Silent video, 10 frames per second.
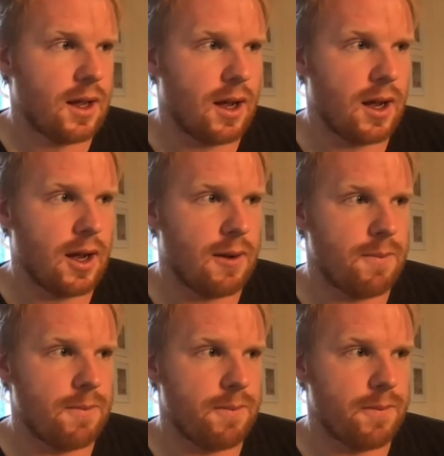
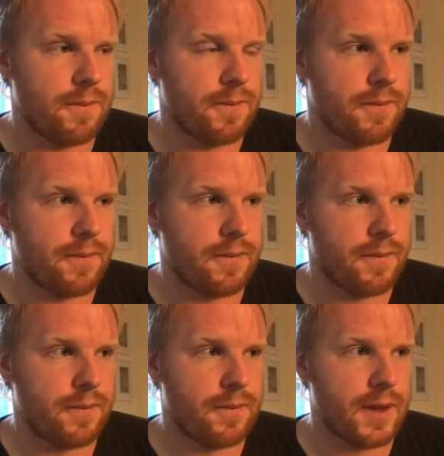And
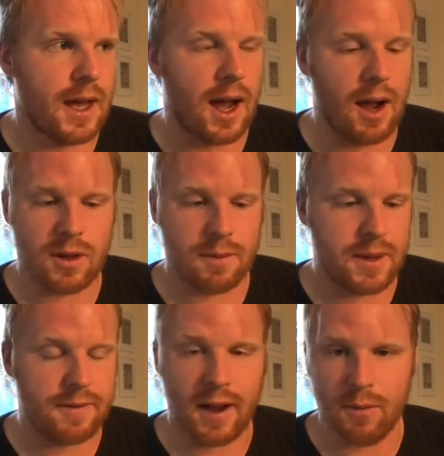yeah, I was a
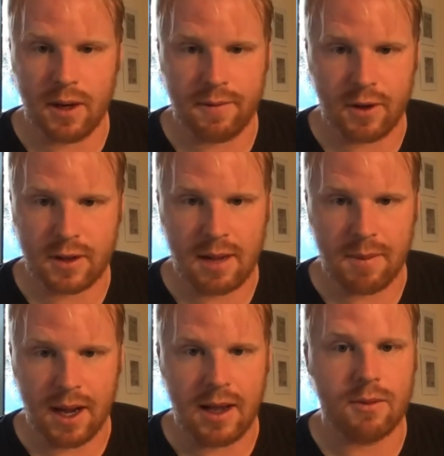big fan when it first came
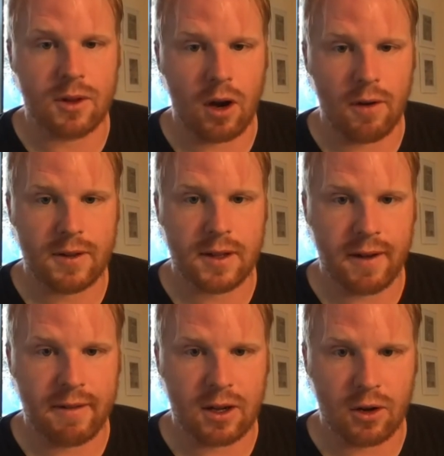out. It was obviously
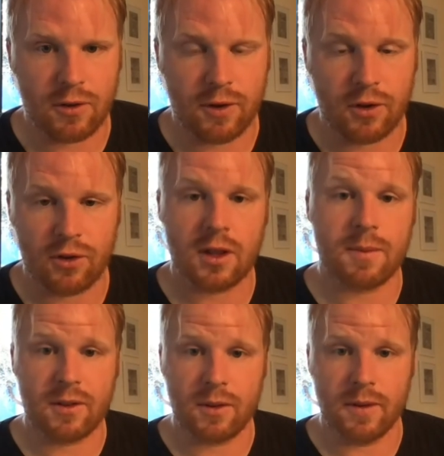very controversial,
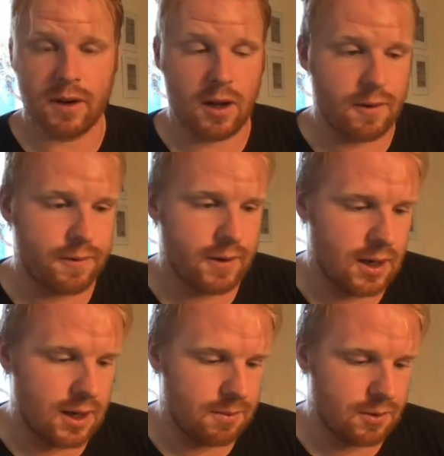especially with a lot of
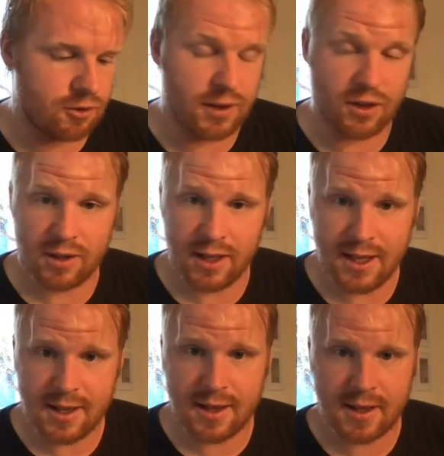
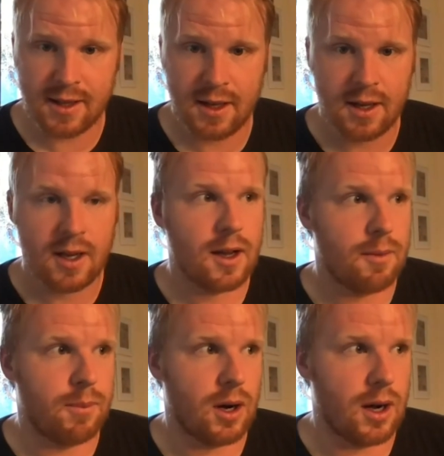traditionalists,
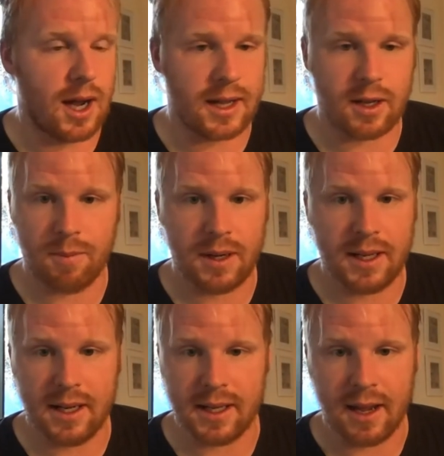but I
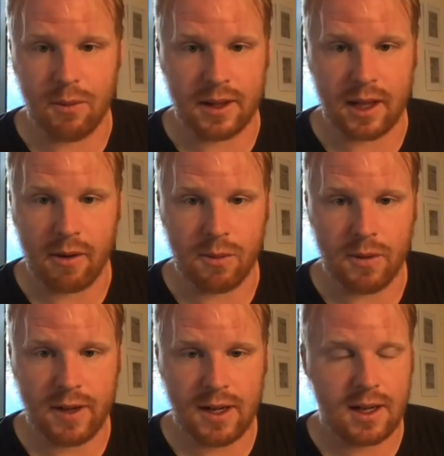completely get where they're going
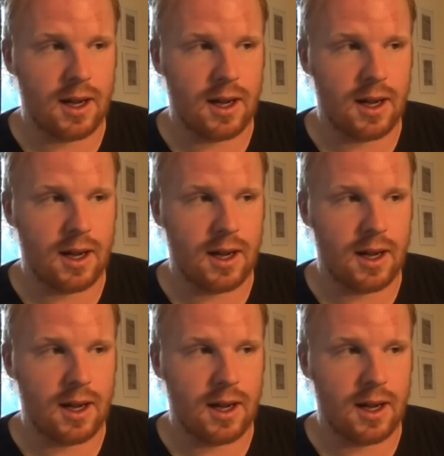with it.